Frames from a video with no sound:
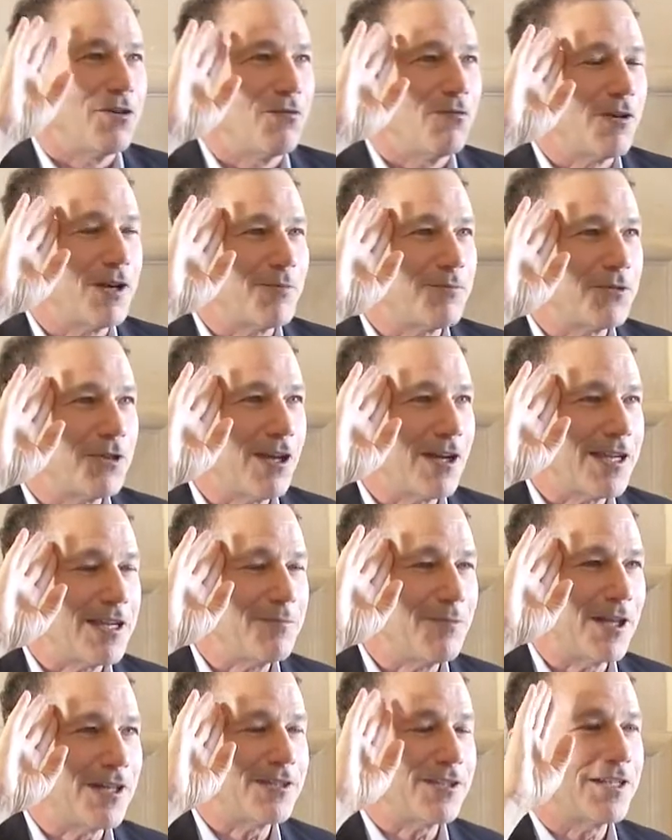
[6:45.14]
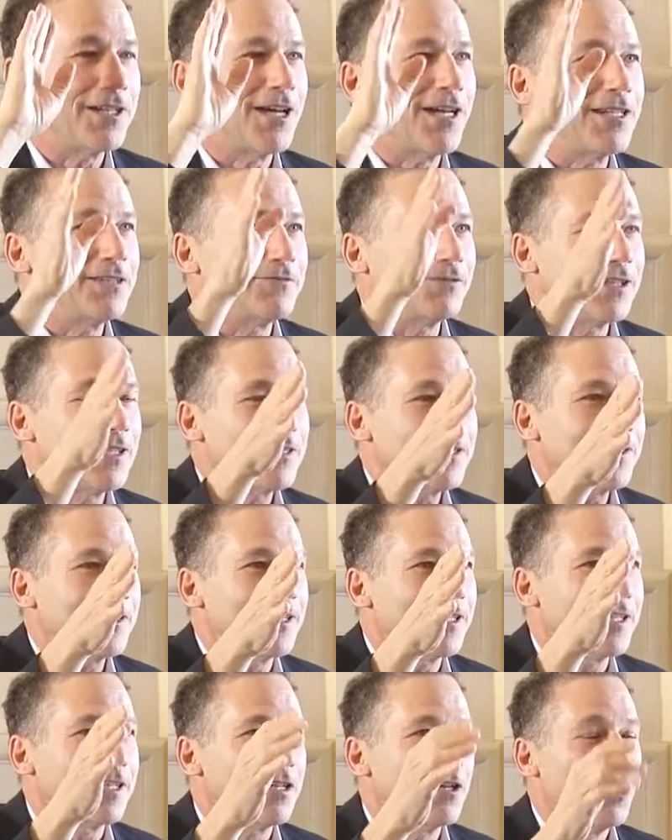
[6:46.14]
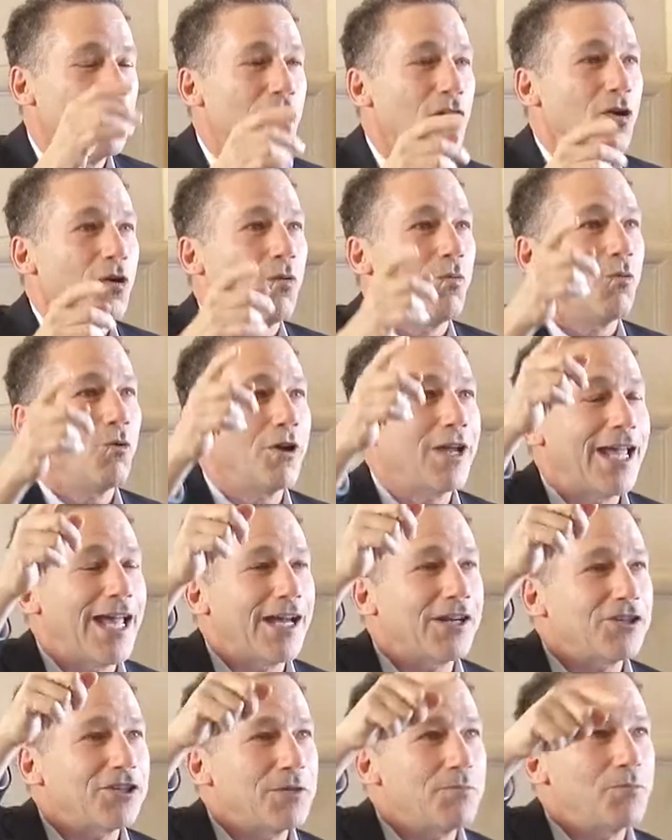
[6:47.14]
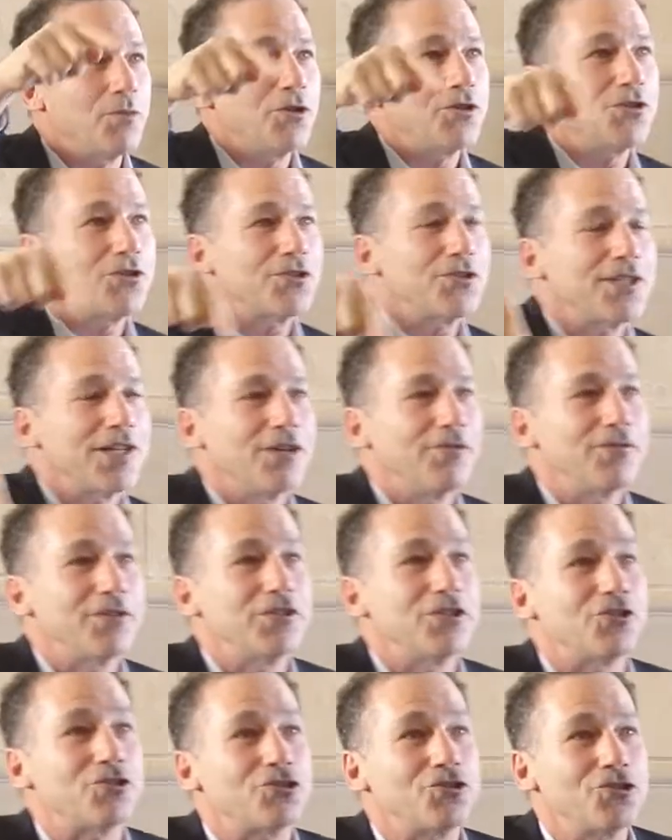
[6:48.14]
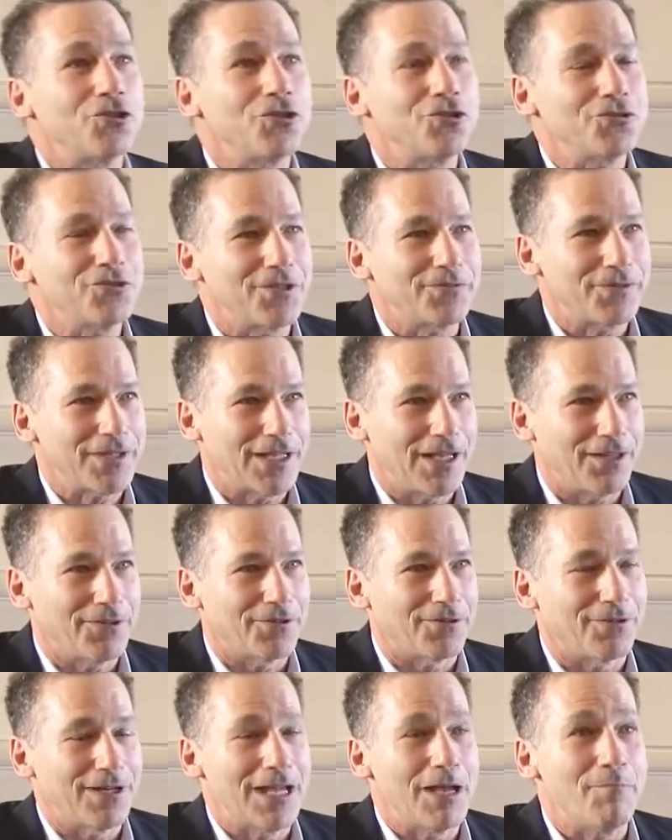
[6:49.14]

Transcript: What I'm talking about is a kind of listening where you actually put yourself in the shoes of the other.